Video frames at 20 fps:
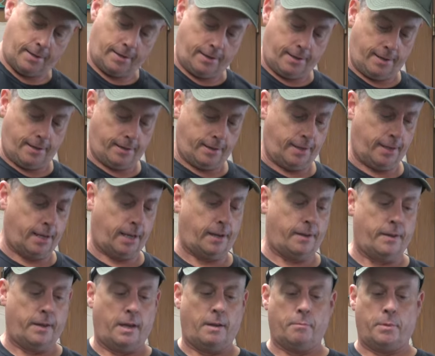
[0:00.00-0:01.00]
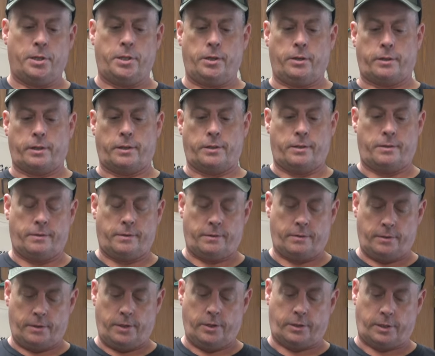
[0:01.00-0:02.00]
down. Yeah, you but you can
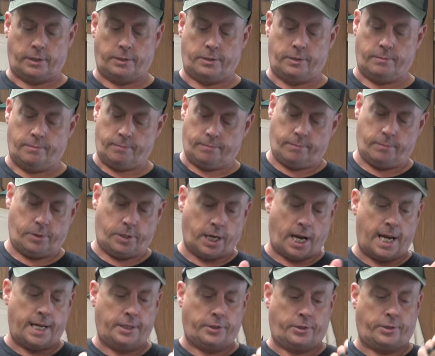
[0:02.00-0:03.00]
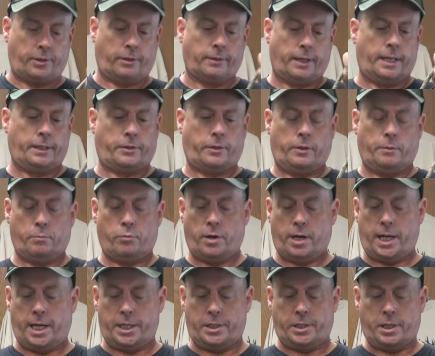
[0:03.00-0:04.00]
you can change the length of your
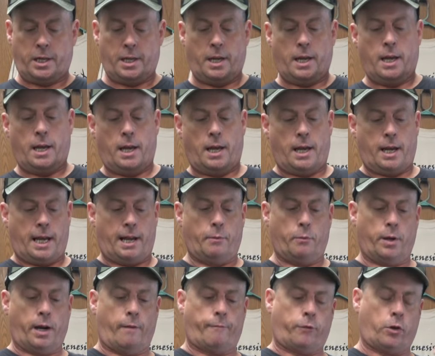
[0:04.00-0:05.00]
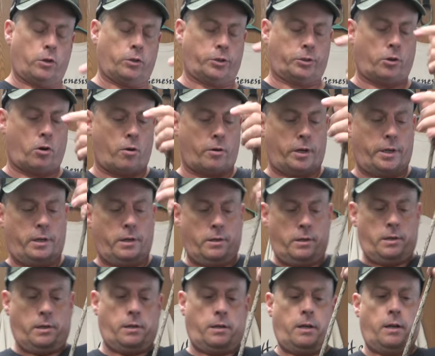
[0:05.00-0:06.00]
bridge. And when I first started,
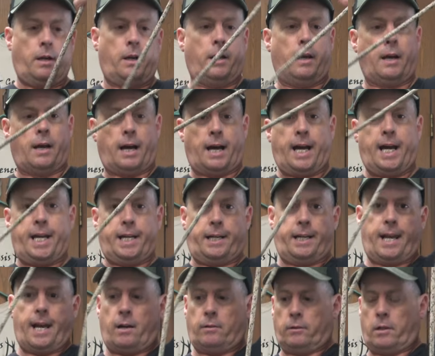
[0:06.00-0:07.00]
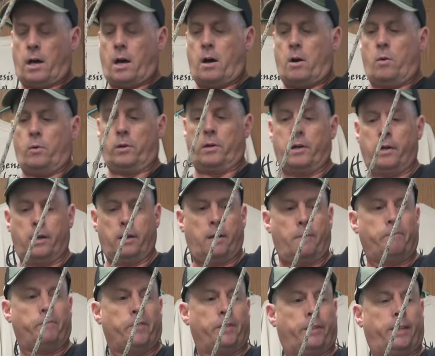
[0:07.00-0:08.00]
I had it out long.
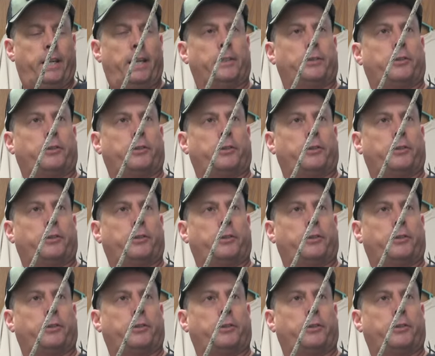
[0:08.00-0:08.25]
Then I